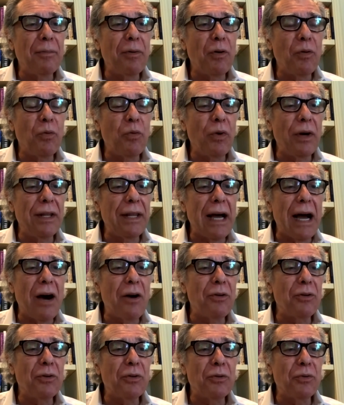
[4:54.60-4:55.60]

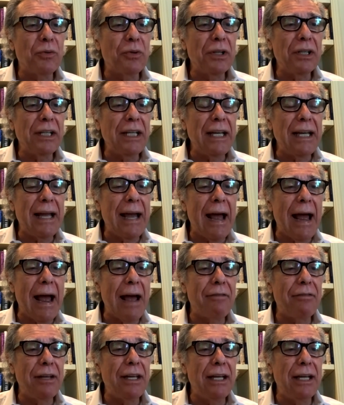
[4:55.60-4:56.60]
without really
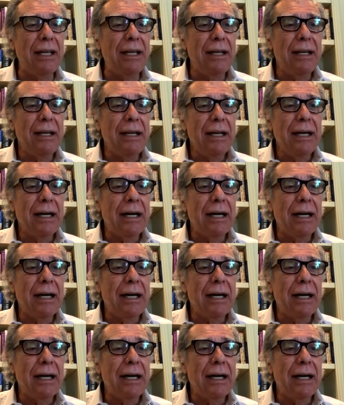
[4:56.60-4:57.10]
having